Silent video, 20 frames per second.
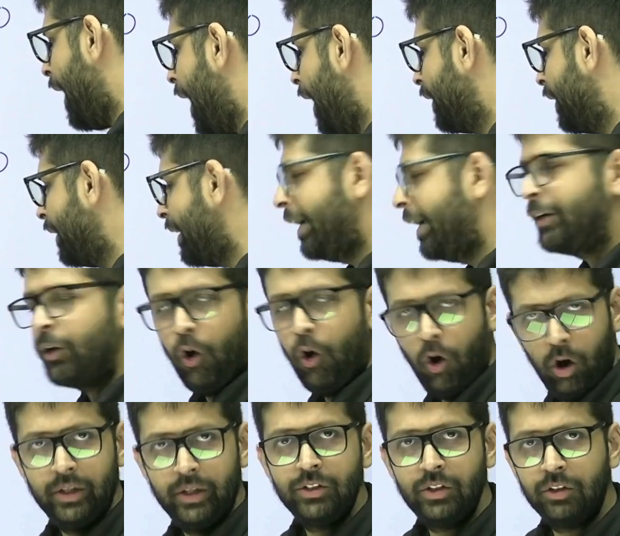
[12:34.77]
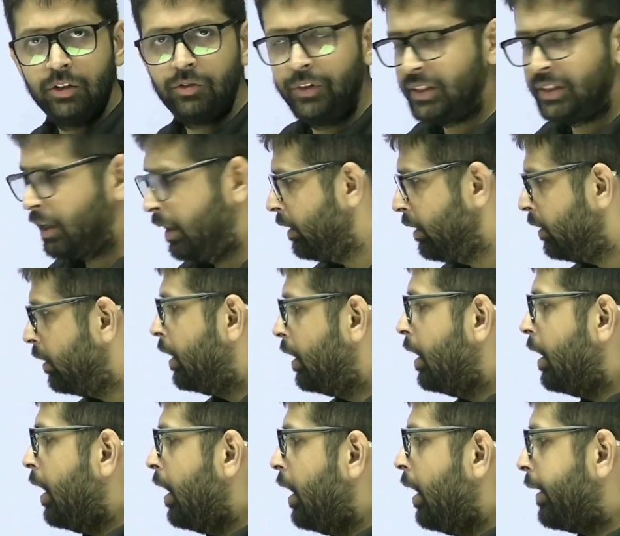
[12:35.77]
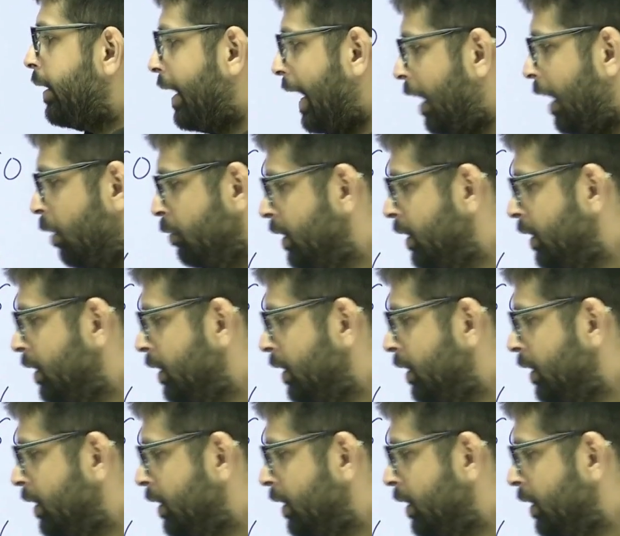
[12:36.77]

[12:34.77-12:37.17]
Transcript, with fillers: and eight oranges with her. Now